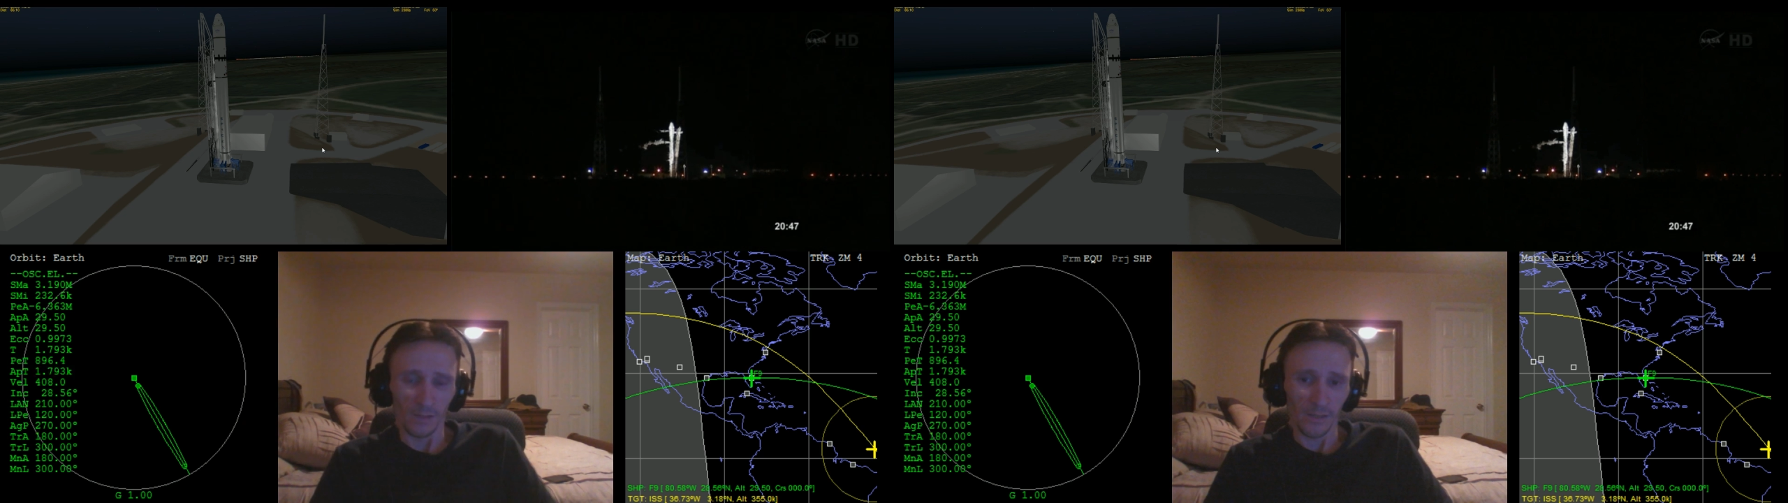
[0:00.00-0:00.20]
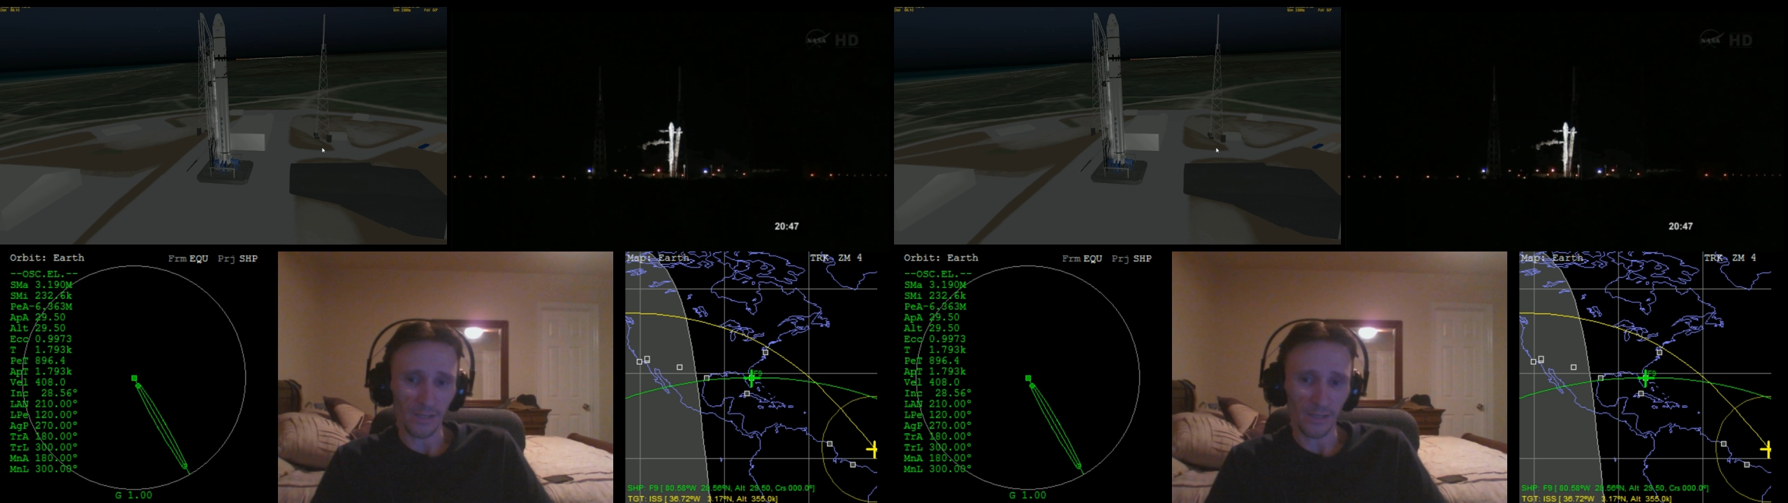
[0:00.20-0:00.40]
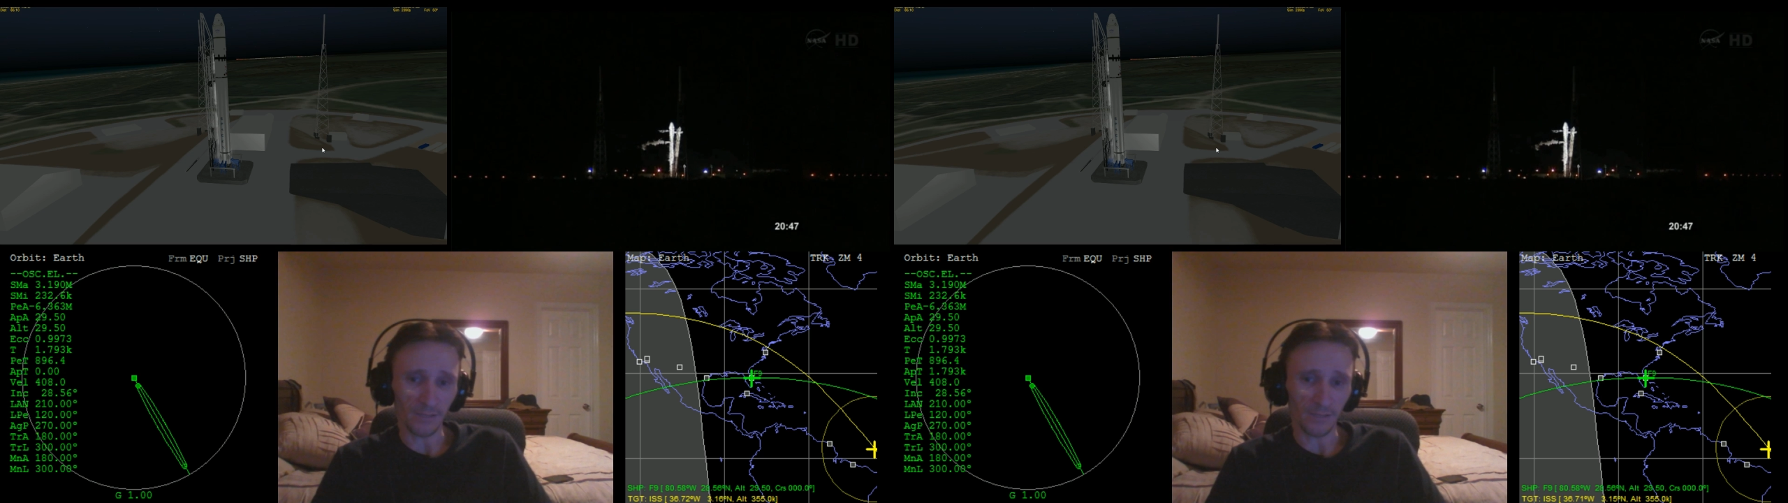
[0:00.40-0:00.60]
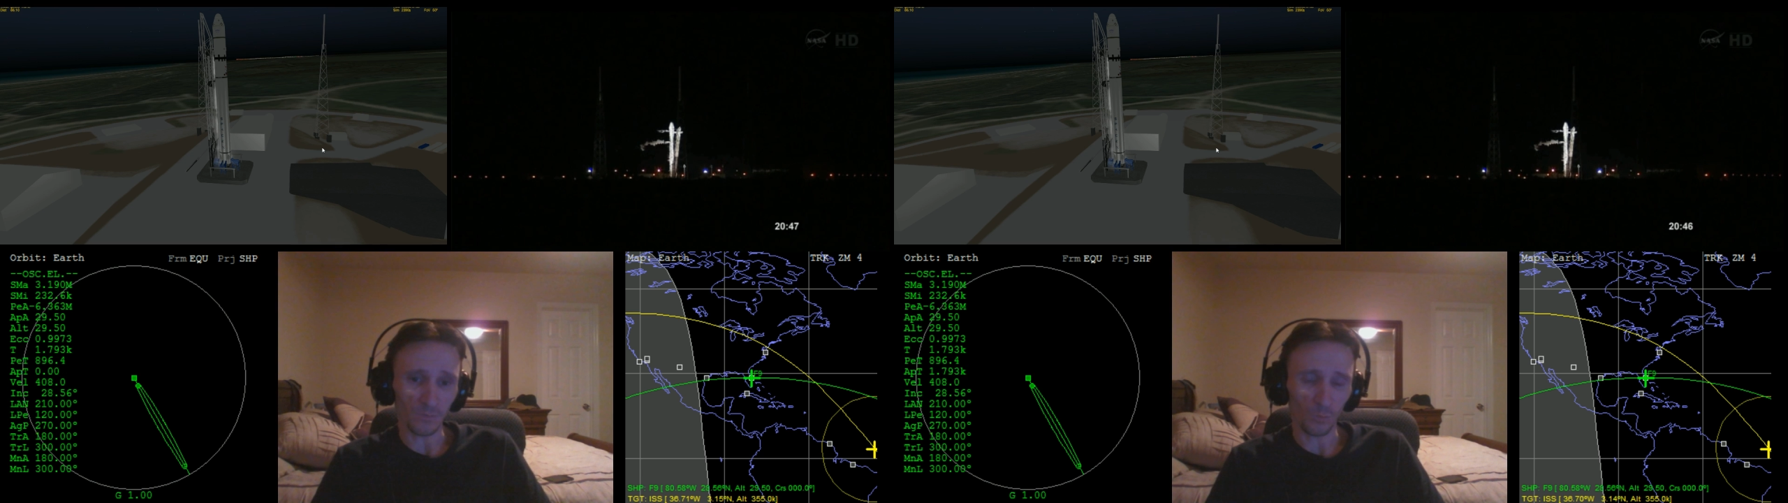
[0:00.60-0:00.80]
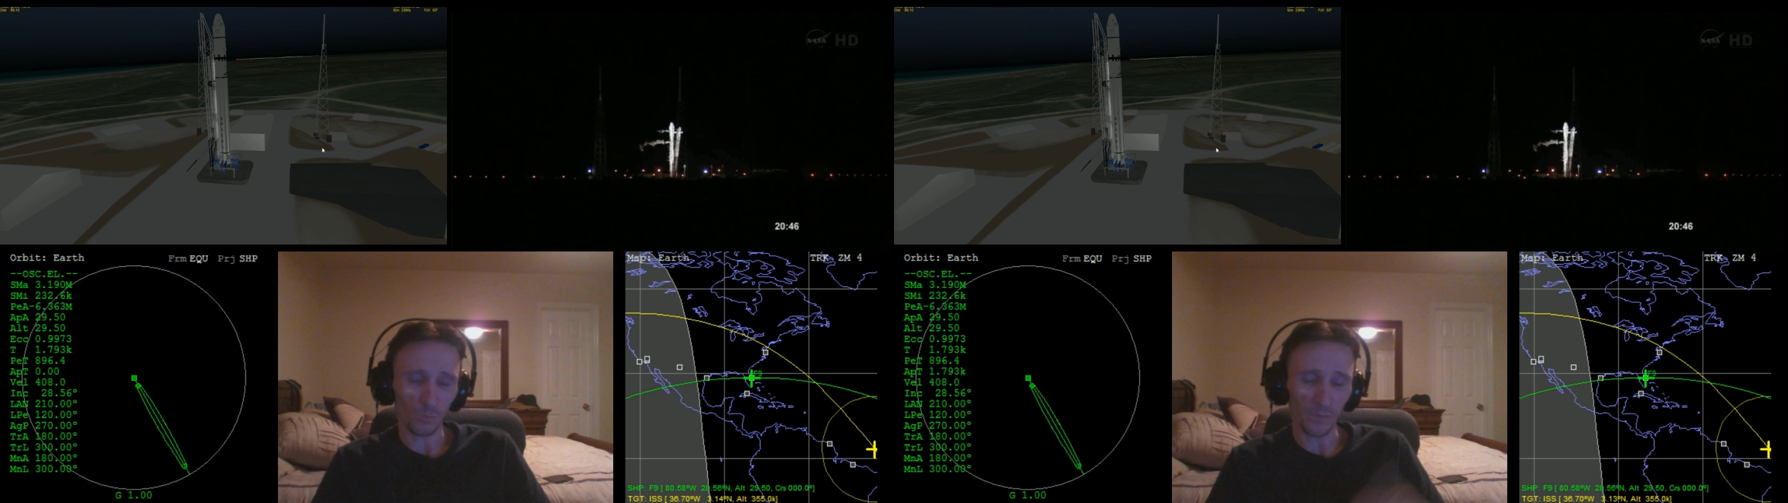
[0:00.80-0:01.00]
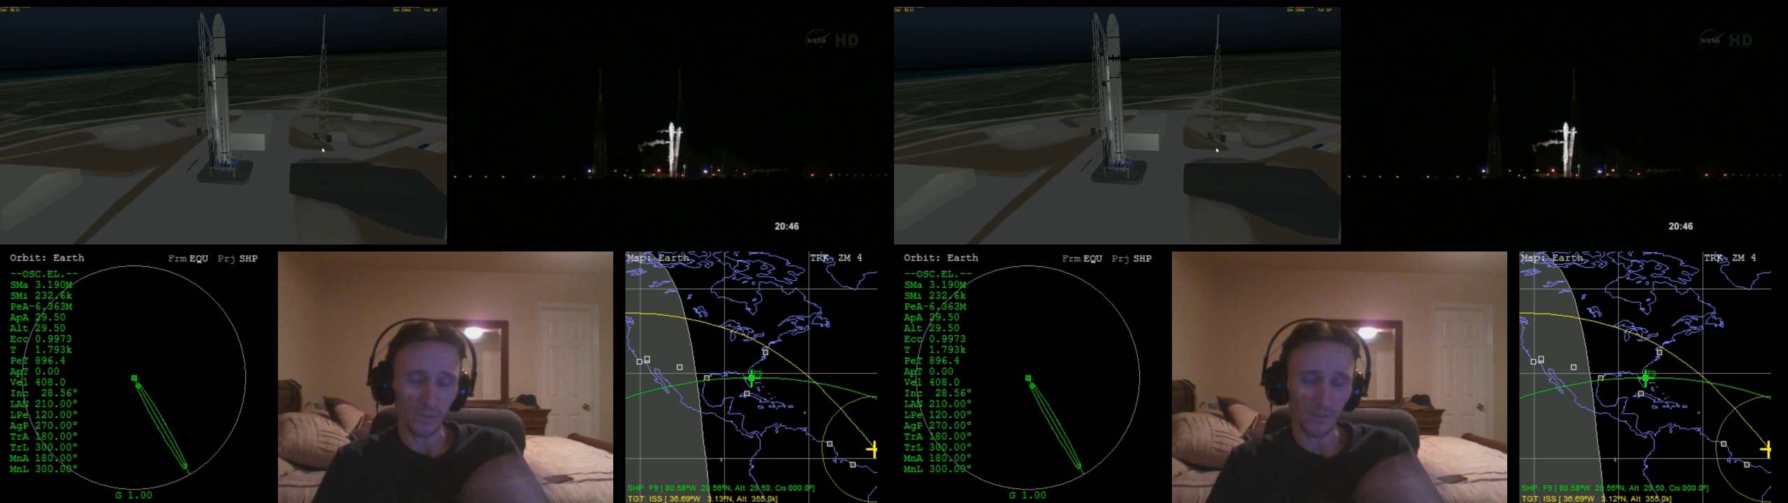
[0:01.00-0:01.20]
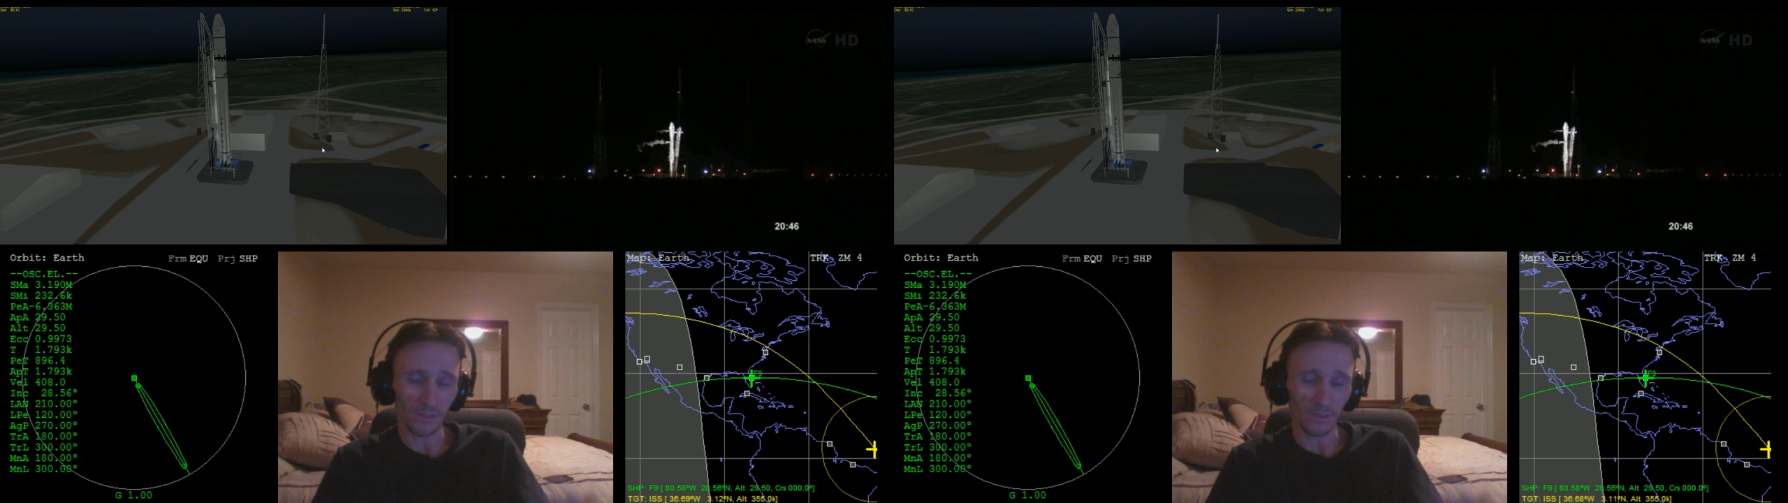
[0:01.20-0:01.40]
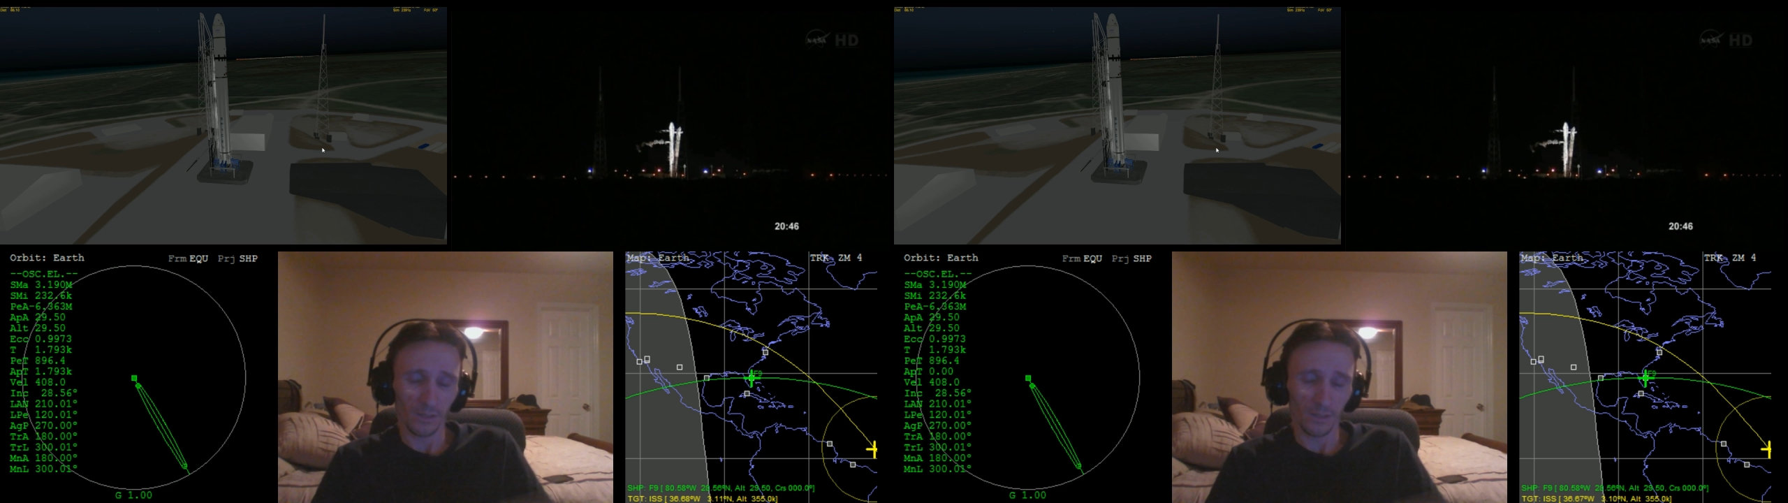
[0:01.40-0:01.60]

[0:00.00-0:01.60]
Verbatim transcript: And when the